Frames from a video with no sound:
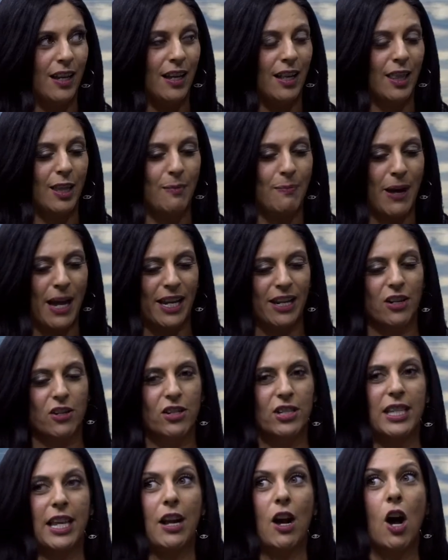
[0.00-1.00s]
the
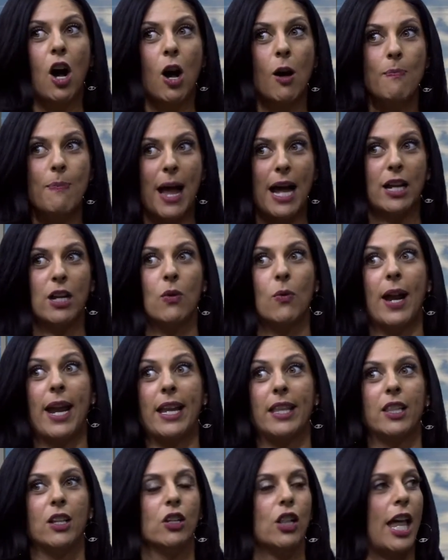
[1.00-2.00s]
buyers, they all back away
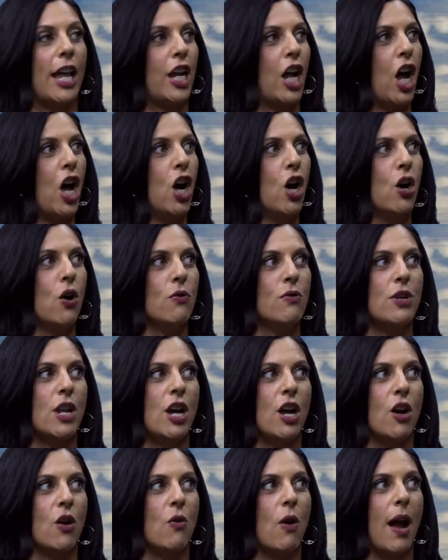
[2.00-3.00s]
and they're like, oh
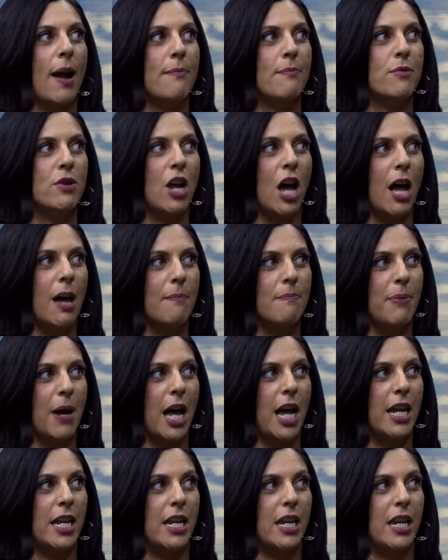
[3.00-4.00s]
no, I'm not
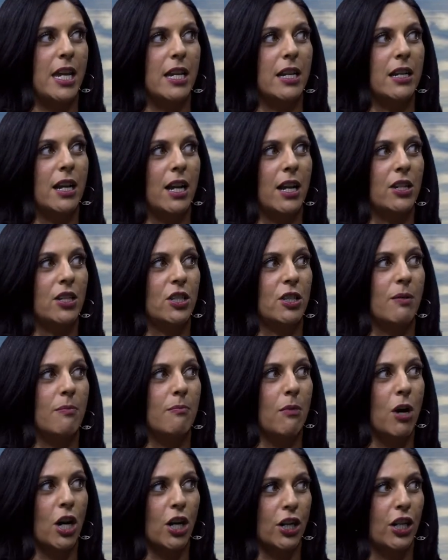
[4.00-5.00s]
buying because the
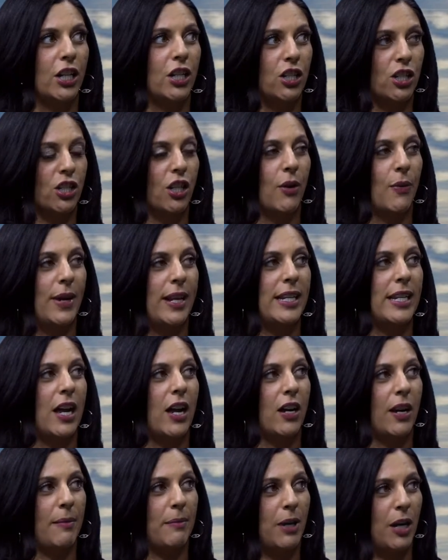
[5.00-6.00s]
market's slowing
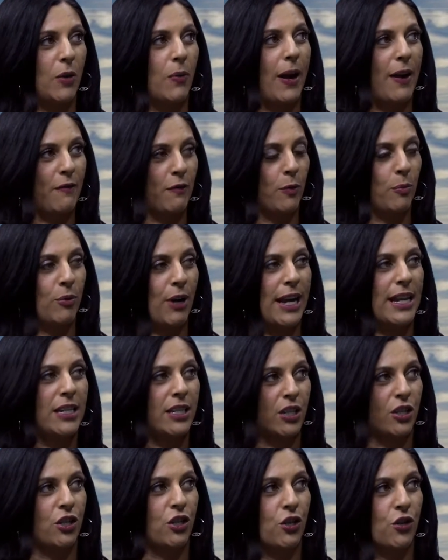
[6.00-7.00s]
down. I'm going to wait for
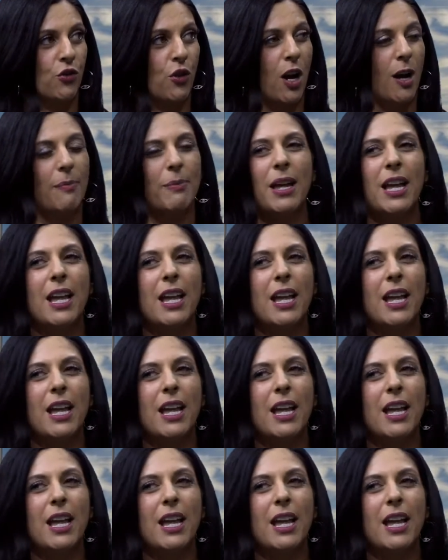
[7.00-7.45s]
prices to drop.